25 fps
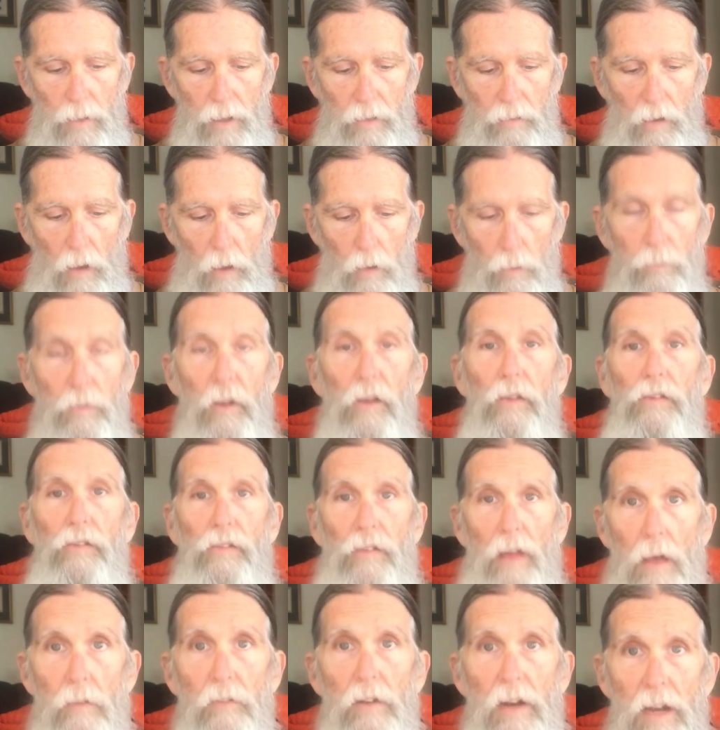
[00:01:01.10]
is home to
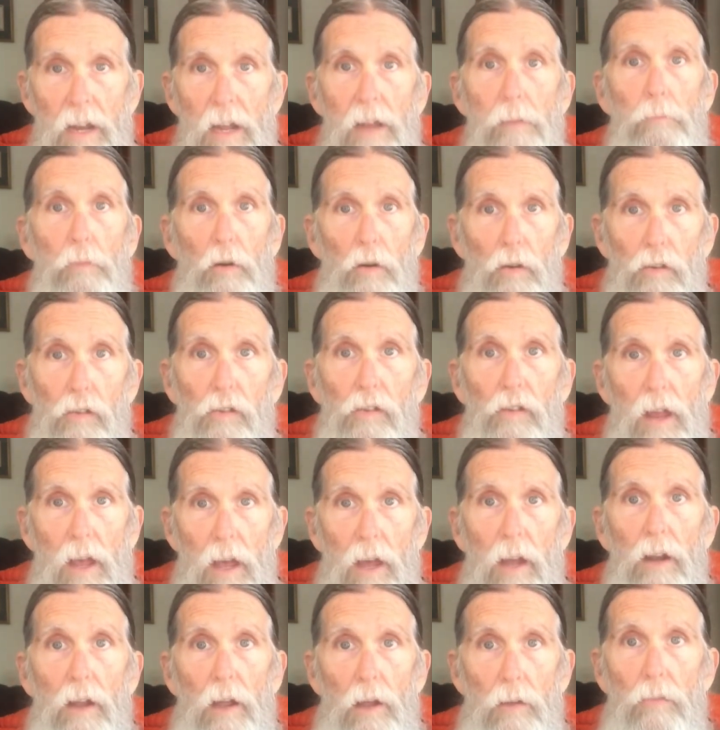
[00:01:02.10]

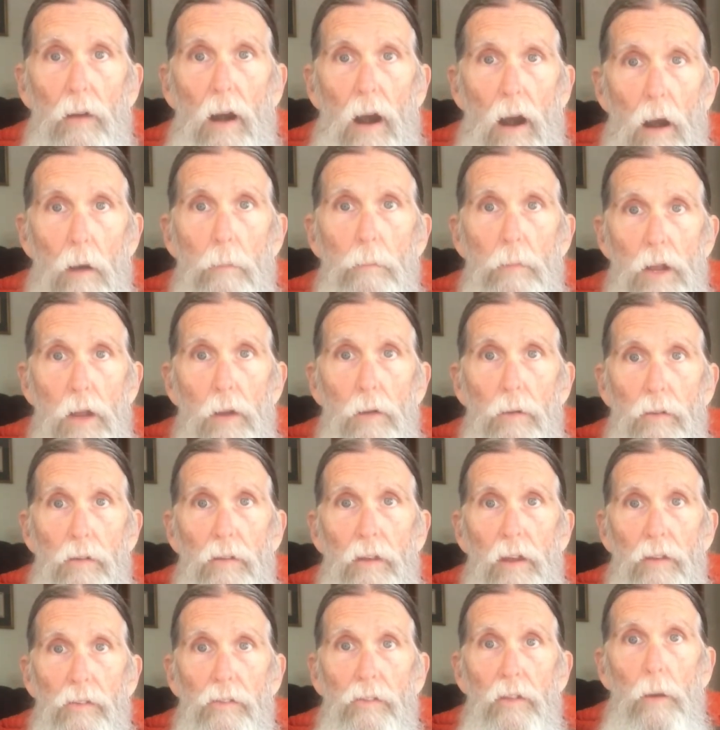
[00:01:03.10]
70% of our immune
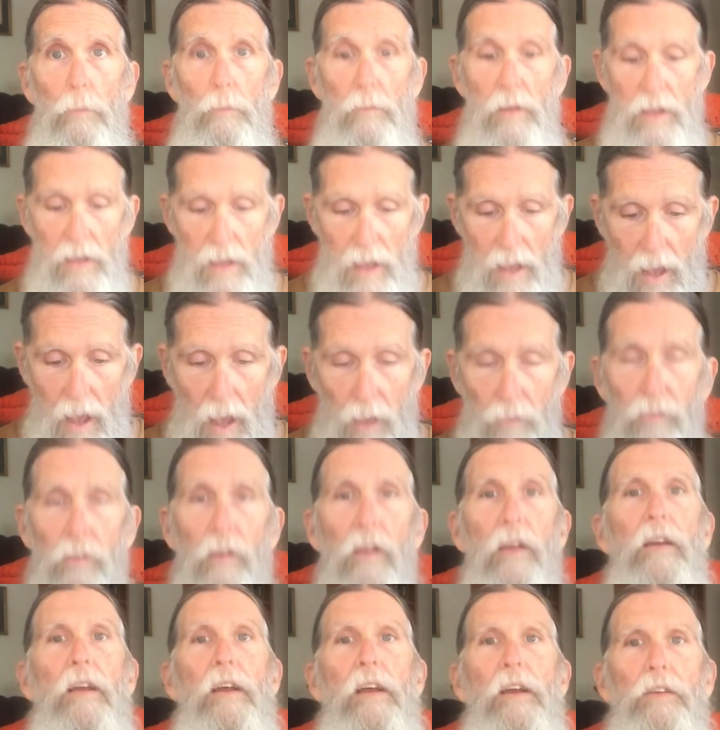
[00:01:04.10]
system. Yes,
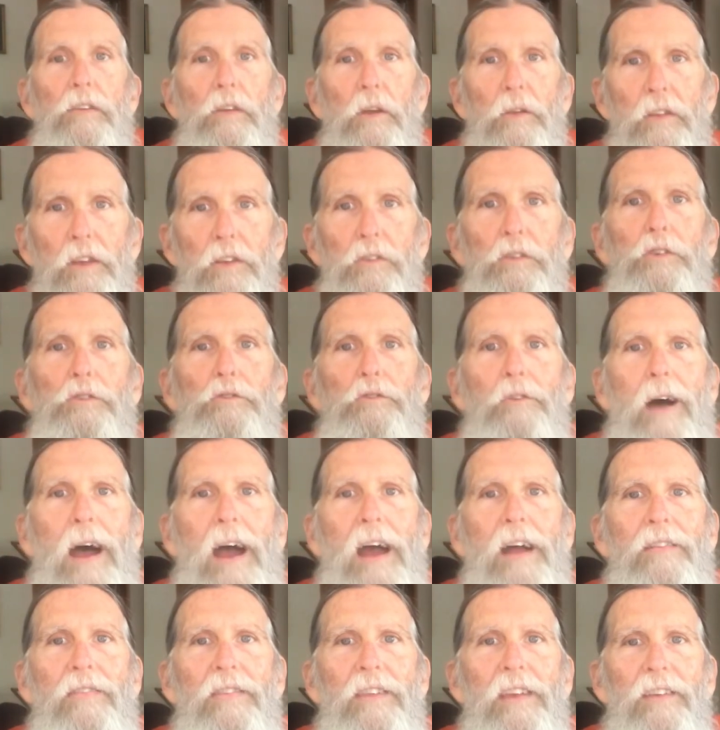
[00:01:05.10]
so this is
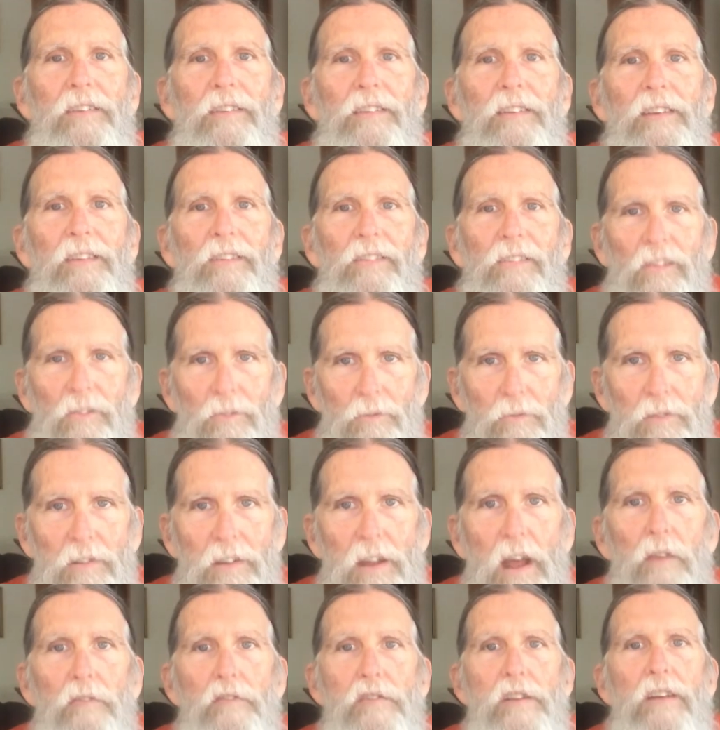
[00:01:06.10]
why this is
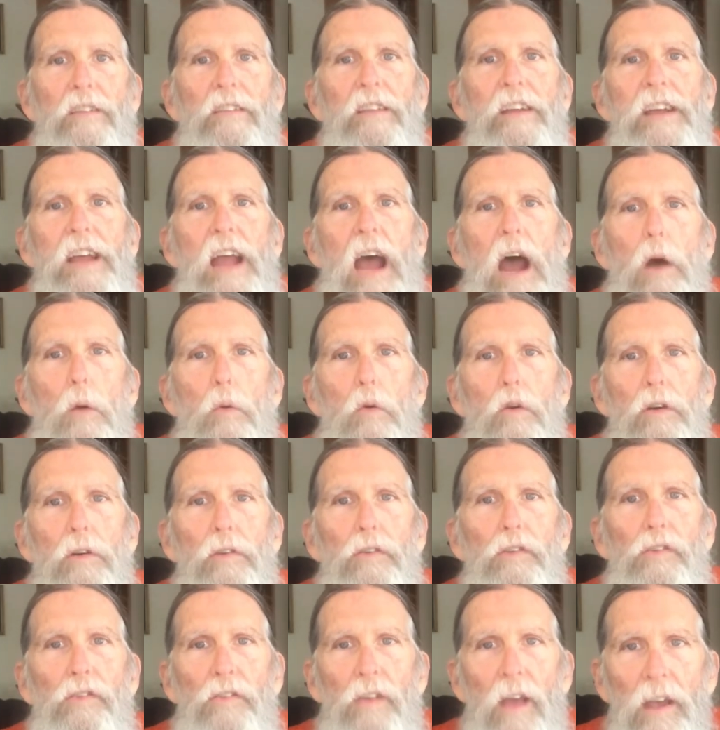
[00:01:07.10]
definitely our
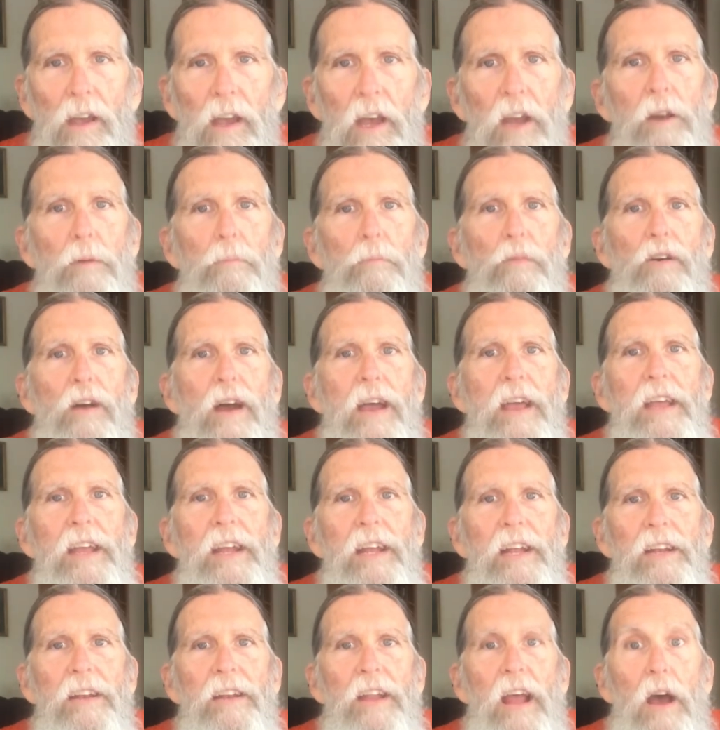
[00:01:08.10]
second
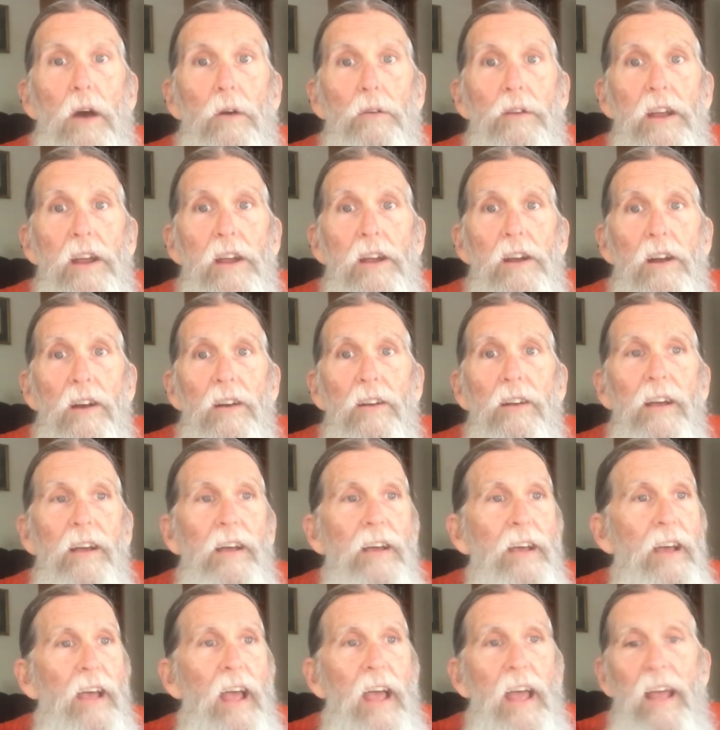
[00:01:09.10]
brain down here.
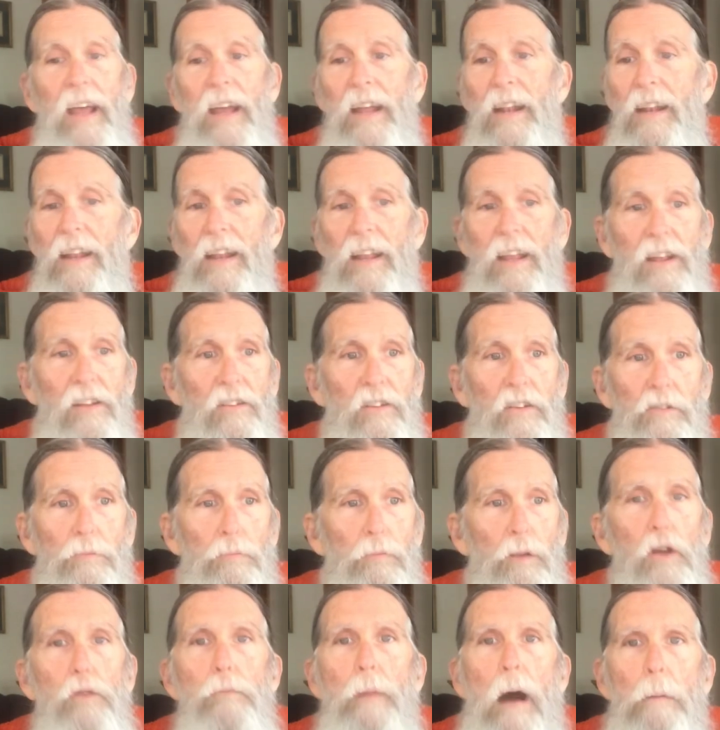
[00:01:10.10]
And it just
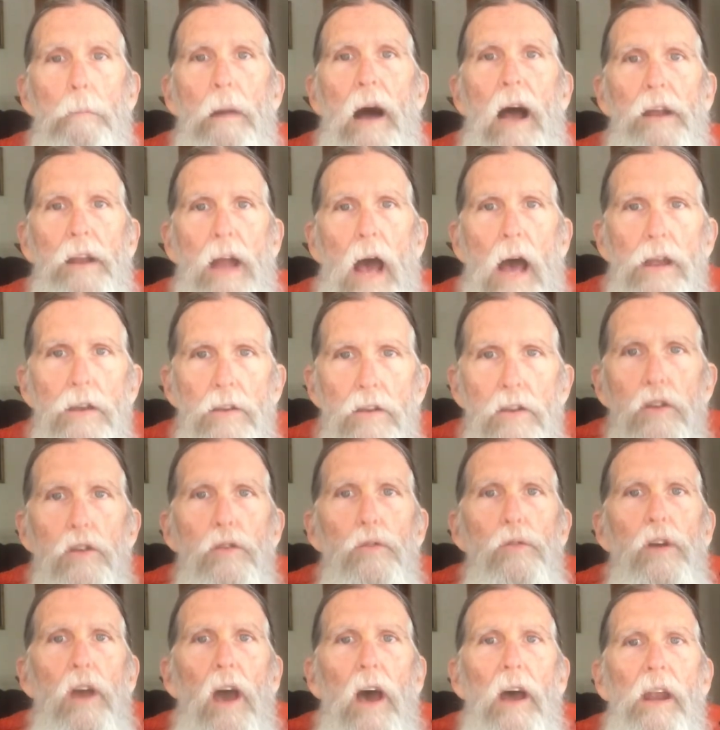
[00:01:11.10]
blew my mind. I
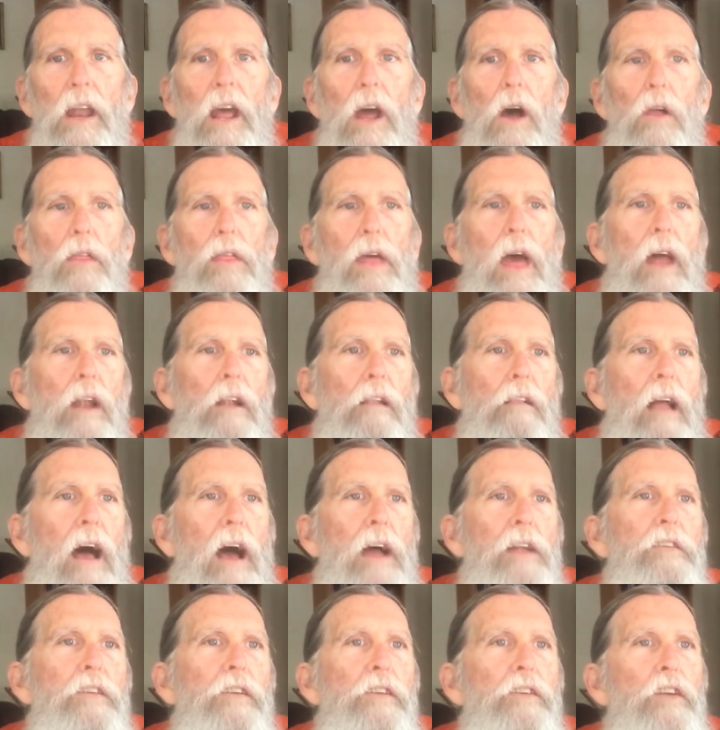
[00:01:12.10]
knew gut health had a
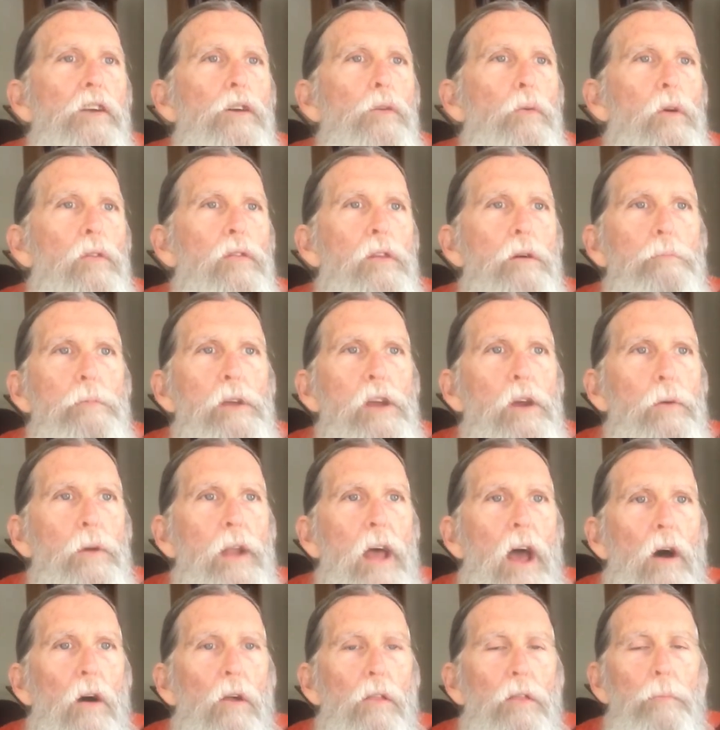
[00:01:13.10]
lot to do with immune
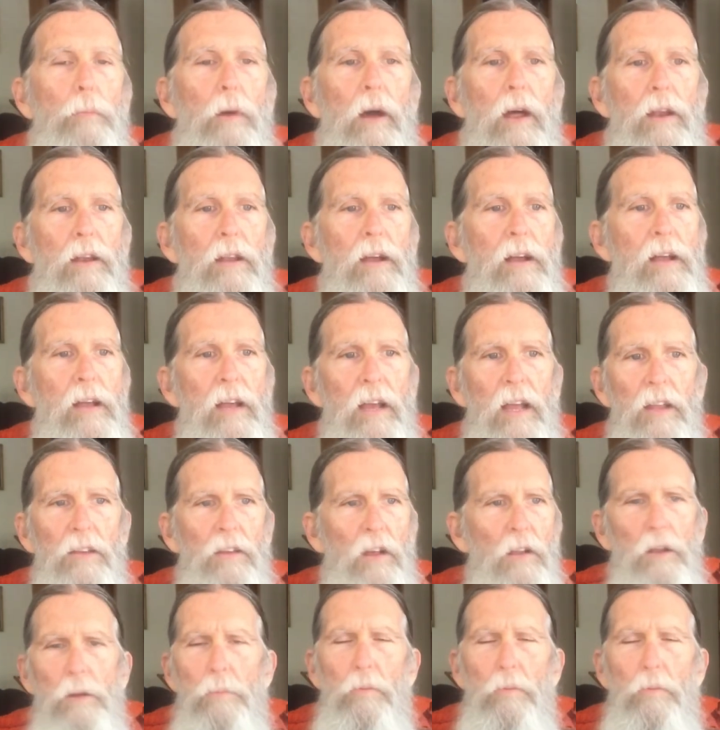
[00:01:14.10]
health, but it's only